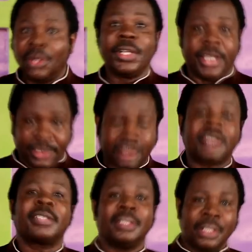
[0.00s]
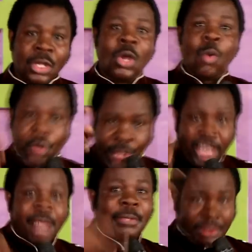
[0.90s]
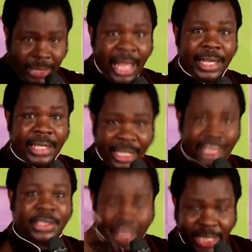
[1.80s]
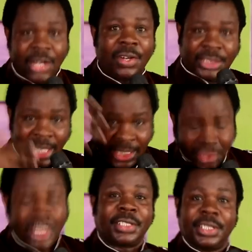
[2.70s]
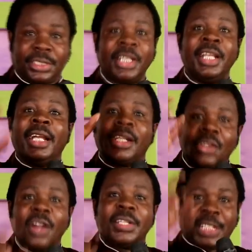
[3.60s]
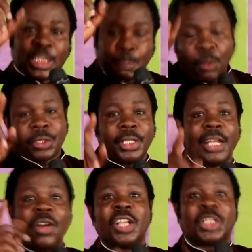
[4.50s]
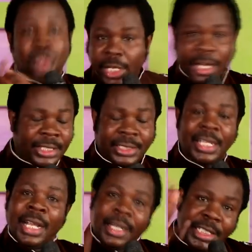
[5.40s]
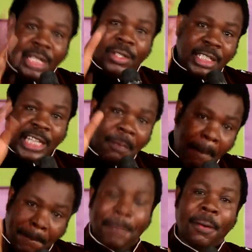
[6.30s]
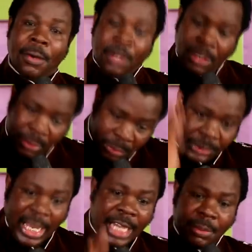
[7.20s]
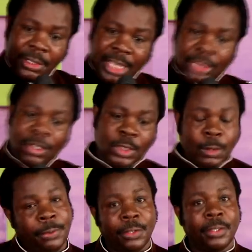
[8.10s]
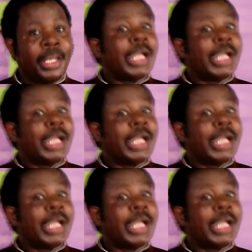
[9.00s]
Oh, yes. When you hear them stand and they say they're going to silence churches, God is exposing, God is showing us, these are not the type of people to stand with as God's people.